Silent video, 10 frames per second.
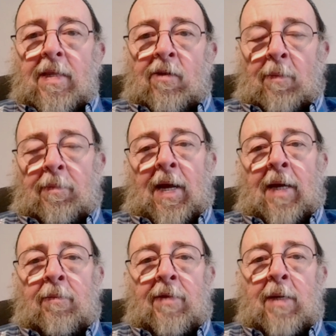
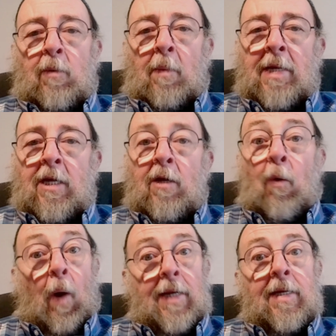Sometimes they will be
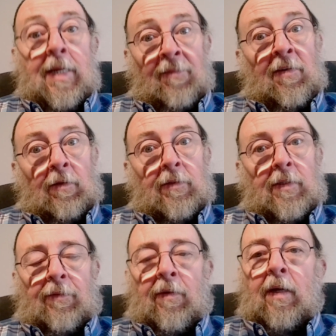quite difficult
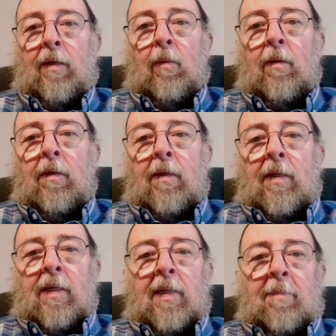to follow,
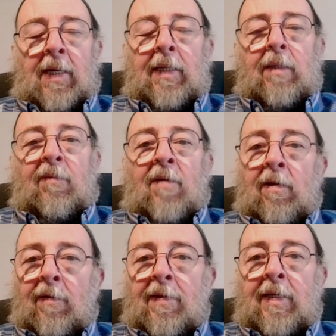but
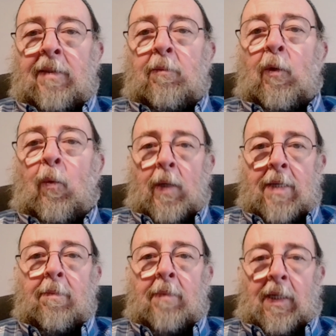follow them
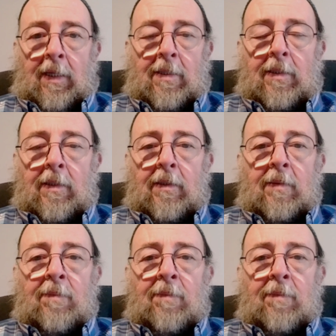we must.